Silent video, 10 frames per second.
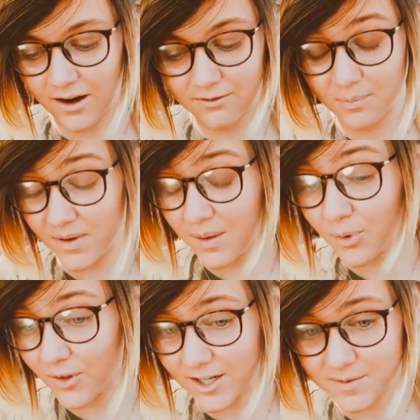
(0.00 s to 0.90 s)
of the
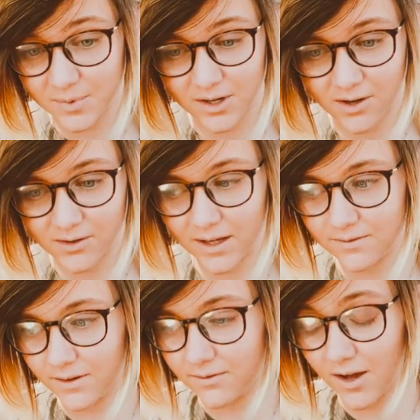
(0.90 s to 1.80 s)
people that He's put in your
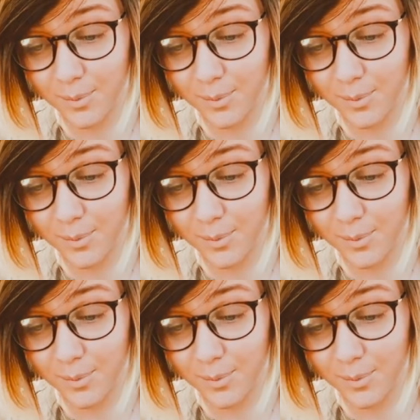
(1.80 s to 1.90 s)
life, of the